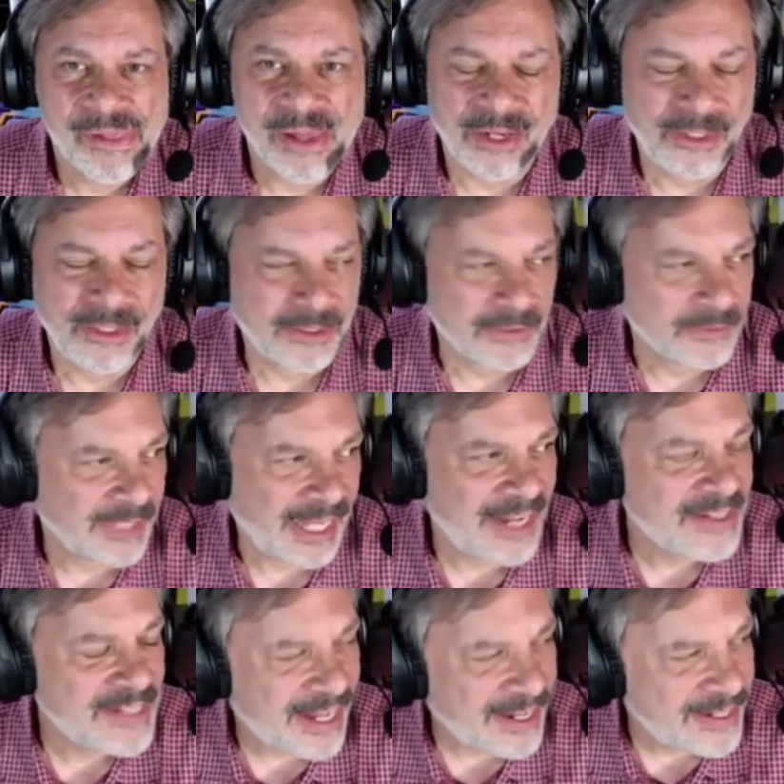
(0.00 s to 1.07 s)
Oh,
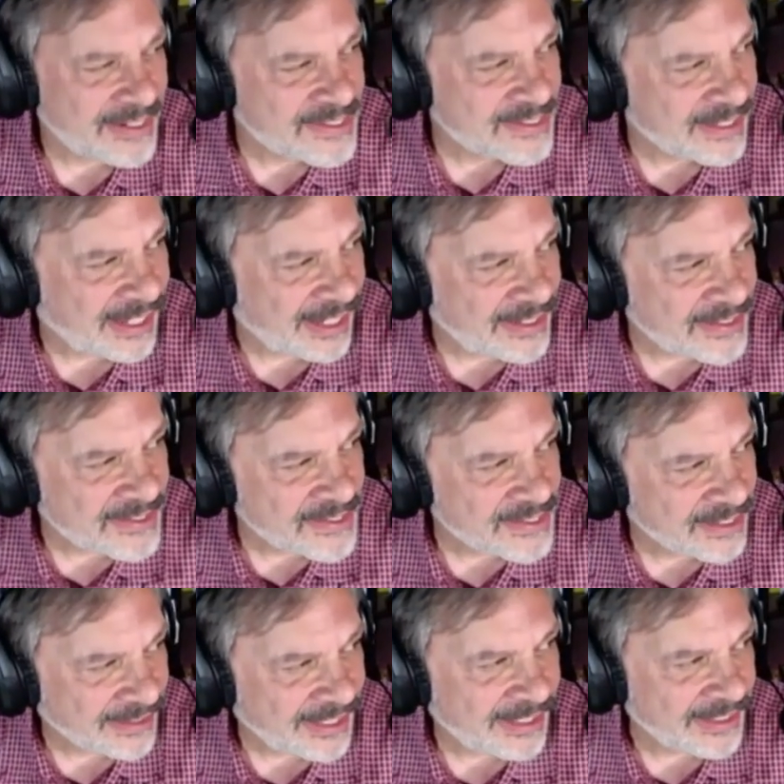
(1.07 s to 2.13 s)
as
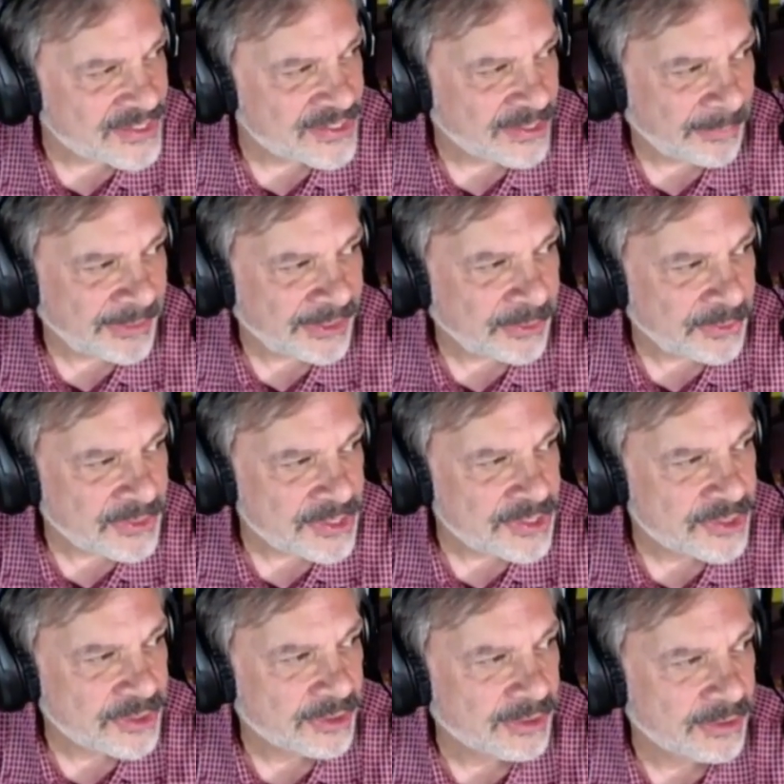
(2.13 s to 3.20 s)
again, as somebody who
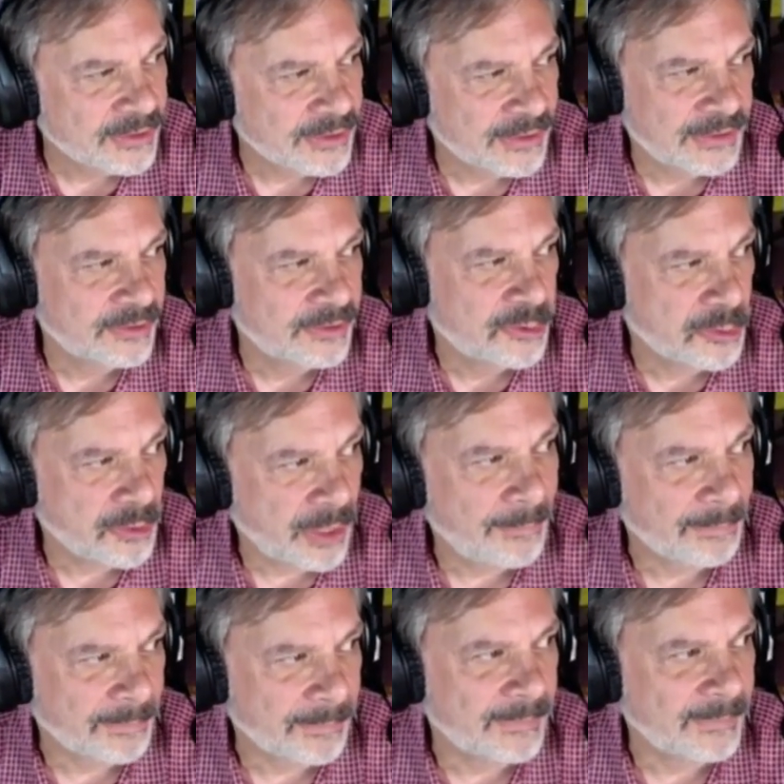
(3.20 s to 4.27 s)
just grew
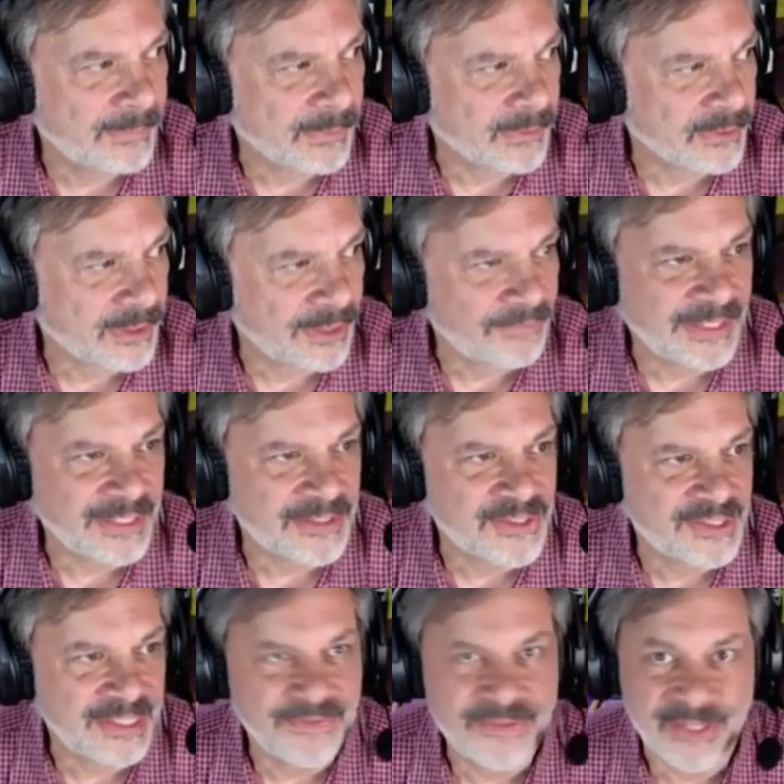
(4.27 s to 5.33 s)
up loving
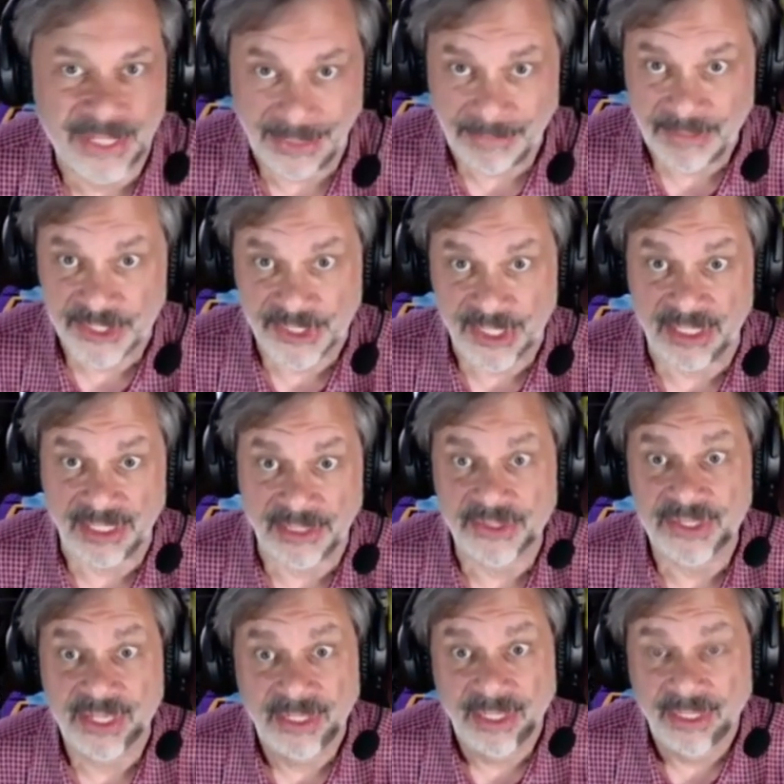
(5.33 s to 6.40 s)
Steve's game designs,